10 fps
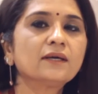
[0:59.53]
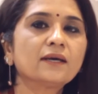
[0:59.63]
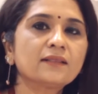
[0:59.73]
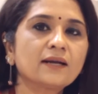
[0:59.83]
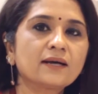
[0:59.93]

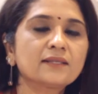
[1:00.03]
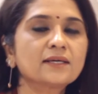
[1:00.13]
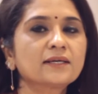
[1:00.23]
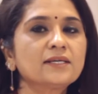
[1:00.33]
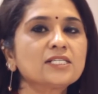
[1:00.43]
And there are
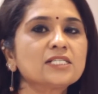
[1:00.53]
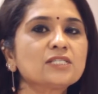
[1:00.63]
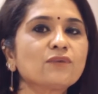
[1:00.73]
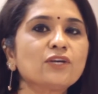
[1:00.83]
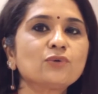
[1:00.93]
other
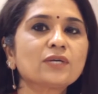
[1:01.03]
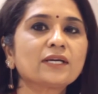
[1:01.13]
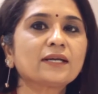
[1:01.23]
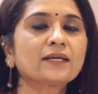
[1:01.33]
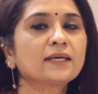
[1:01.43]
conditions where you
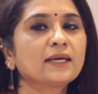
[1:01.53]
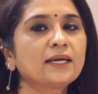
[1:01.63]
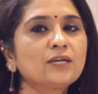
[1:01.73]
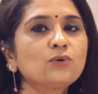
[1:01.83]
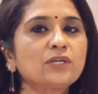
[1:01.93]
get like
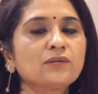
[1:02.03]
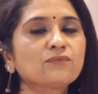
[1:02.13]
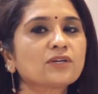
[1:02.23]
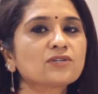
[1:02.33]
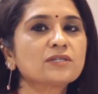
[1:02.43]
hair root
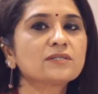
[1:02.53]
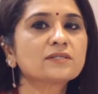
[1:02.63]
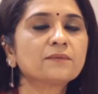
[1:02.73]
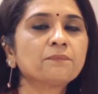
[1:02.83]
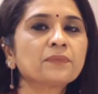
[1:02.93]
infections.